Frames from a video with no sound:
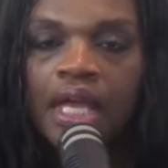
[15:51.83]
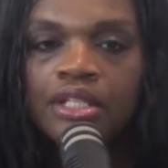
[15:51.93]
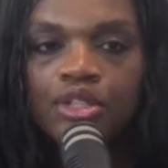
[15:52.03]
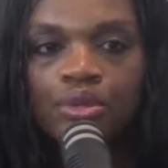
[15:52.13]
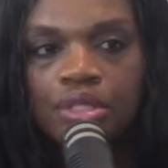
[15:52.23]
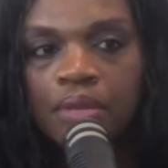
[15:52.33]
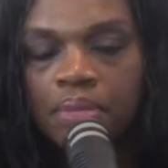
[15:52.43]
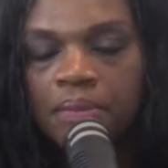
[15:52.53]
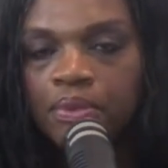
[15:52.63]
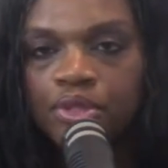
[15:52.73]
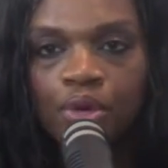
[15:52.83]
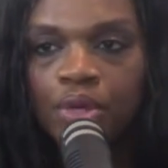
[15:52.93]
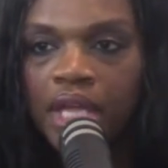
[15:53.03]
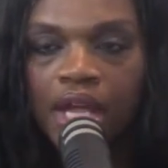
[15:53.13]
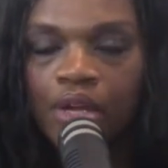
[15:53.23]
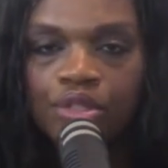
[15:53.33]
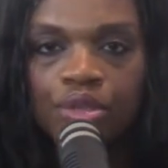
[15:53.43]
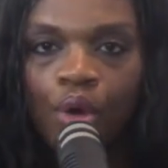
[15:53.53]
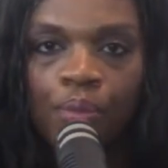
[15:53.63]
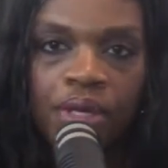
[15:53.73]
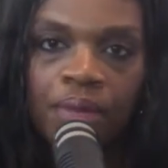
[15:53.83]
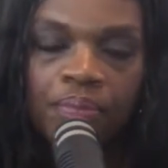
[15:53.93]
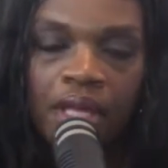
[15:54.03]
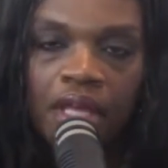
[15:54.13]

And so some people don't care to open up